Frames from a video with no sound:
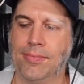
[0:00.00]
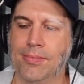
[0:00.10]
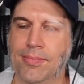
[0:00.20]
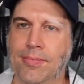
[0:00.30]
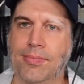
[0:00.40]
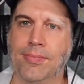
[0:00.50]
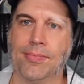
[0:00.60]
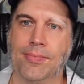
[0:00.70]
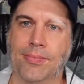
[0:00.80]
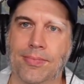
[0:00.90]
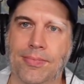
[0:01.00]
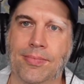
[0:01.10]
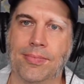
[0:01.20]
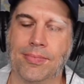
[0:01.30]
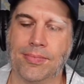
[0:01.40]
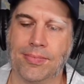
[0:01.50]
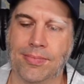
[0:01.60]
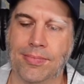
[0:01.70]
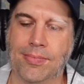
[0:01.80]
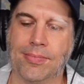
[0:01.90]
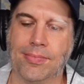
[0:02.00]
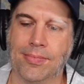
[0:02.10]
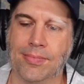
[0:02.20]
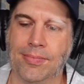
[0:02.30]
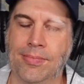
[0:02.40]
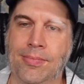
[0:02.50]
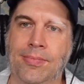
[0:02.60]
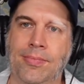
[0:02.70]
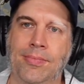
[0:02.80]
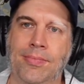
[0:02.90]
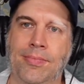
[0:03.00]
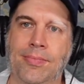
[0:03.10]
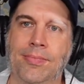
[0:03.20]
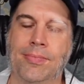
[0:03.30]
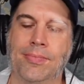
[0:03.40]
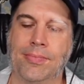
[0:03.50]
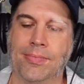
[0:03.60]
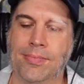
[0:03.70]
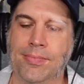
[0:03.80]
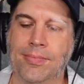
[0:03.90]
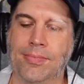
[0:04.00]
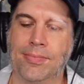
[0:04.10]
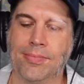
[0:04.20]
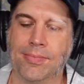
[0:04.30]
No words are spoken by the person on screen.